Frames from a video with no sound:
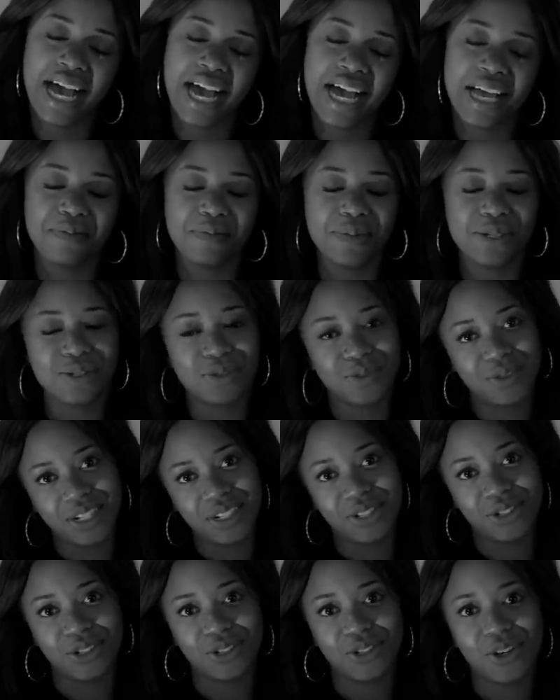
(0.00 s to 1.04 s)

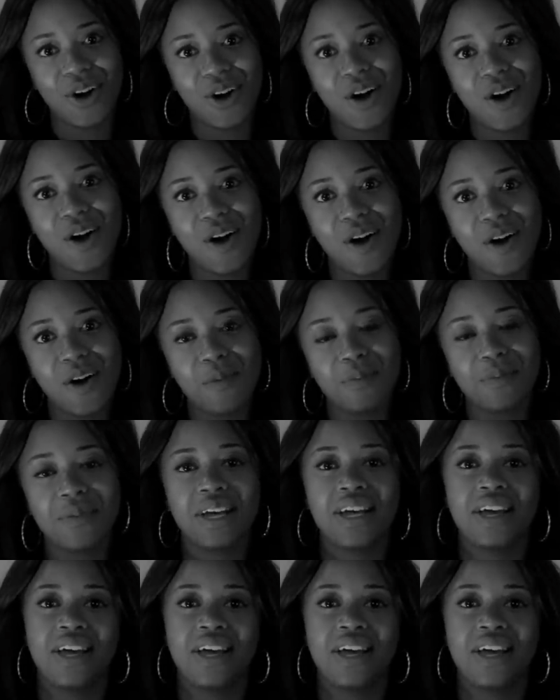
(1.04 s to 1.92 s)
imisred.com,